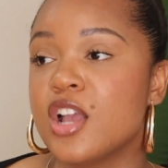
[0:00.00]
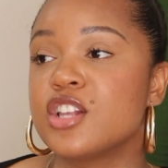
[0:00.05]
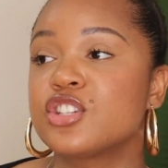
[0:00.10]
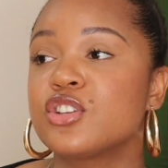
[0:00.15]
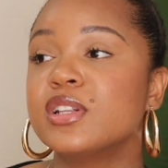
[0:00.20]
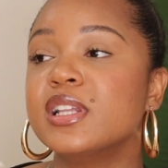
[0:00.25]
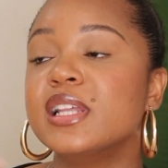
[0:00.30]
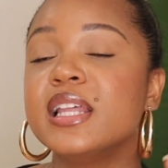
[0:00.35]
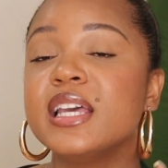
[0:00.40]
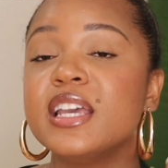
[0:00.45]

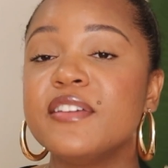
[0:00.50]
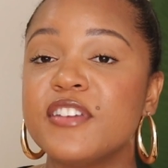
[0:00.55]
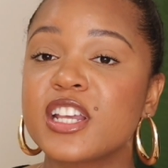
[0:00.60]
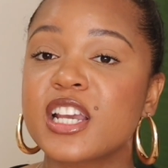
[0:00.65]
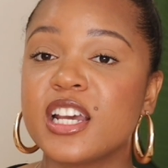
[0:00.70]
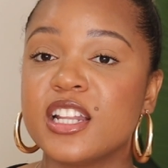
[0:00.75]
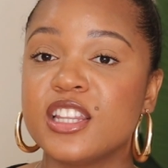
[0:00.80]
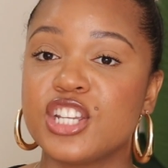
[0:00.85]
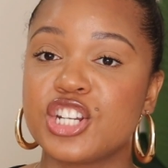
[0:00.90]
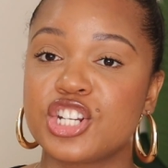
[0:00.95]
So the leave-in
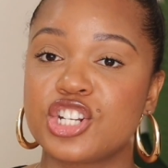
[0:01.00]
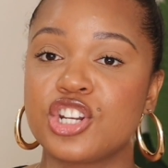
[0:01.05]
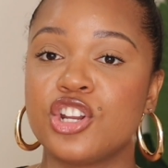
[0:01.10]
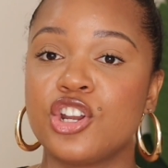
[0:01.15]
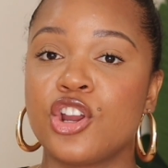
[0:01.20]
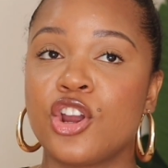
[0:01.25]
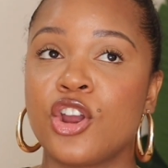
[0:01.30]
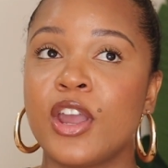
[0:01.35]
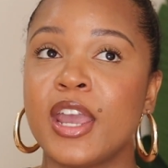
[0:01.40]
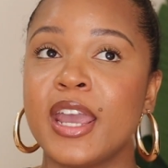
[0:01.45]

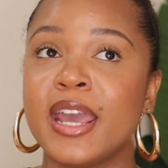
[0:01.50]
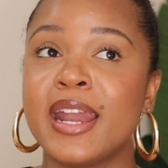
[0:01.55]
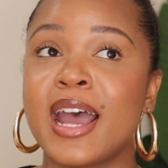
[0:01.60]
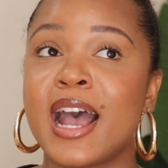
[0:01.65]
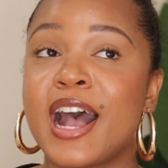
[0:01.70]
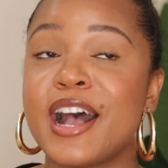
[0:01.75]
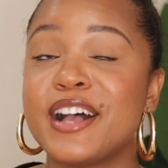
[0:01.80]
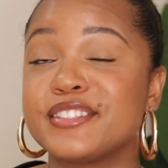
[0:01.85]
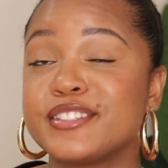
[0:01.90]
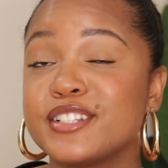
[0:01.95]
conditioner, it
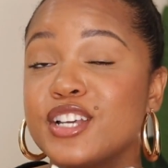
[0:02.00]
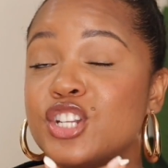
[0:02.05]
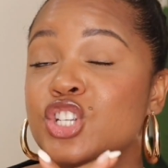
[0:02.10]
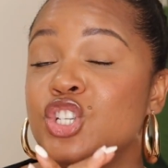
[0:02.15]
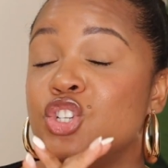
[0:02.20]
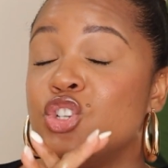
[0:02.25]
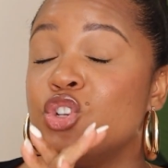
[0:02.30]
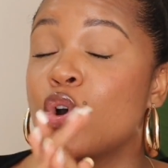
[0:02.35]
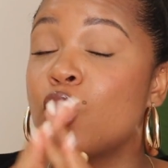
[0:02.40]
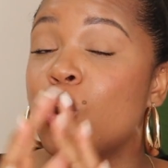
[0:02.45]
has
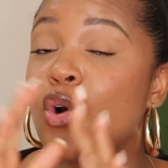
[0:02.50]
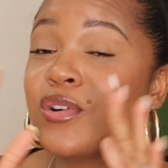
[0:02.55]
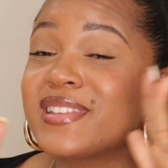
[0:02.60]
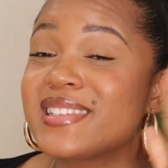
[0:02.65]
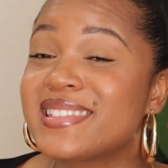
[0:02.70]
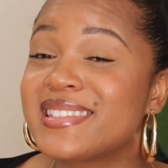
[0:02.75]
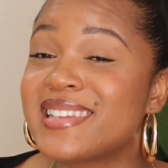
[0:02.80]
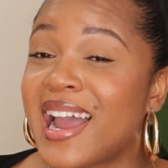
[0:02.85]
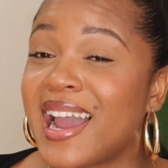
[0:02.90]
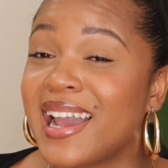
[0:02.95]
no
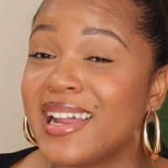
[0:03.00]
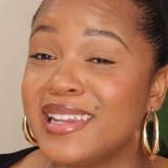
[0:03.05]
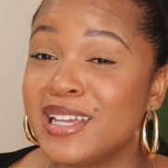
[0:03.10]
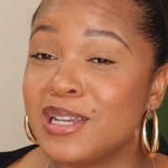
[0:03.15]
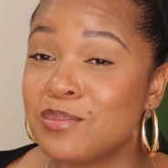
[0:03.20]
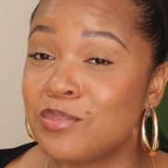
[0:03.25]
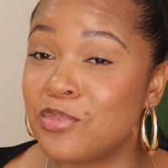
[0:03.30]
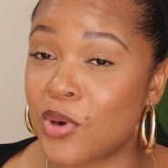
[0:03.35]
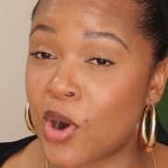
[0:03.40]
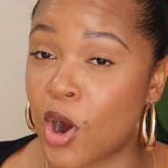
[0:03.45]

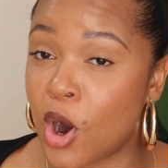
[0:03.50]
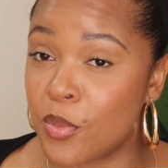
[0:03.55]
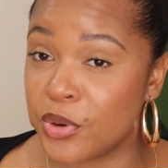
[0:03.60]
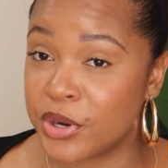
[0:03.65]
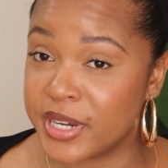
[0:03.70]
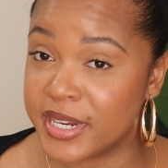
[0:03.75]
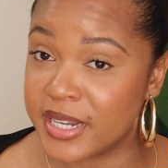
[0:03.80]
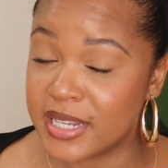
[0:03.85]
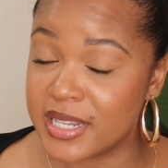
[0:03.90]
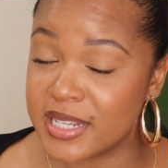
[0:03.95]
styling
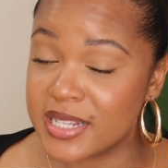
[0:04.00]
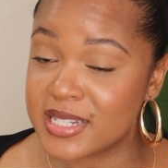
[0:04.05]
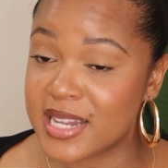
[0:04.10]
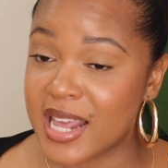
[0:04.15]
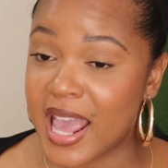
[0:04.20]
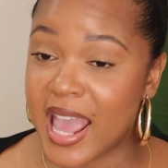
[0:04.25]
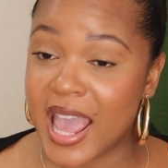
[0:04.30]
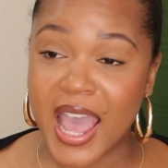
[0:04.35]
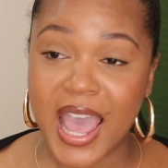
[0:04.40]
properties.